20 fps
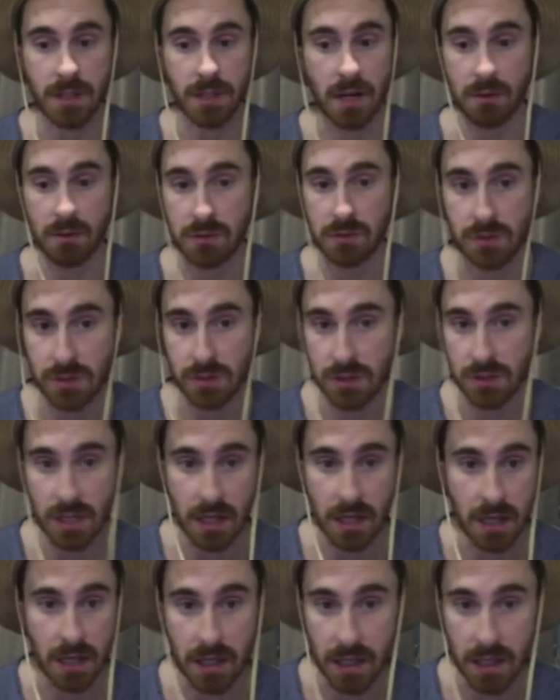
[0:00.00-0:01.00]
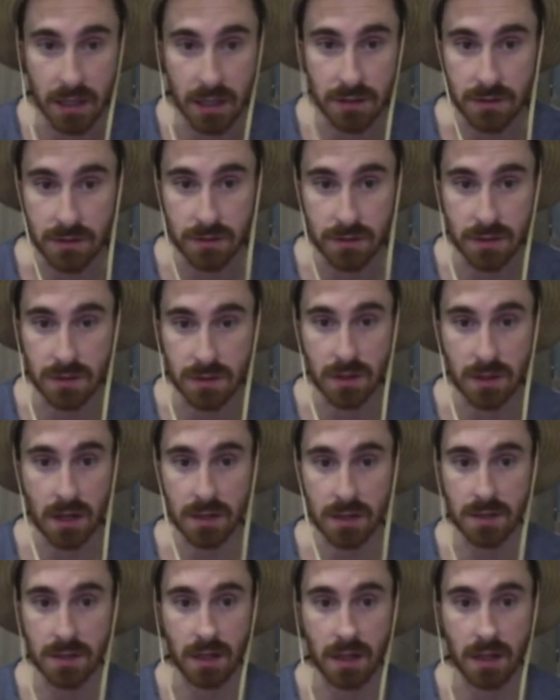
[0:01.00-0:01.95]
and I was just like, I can't do this, guys.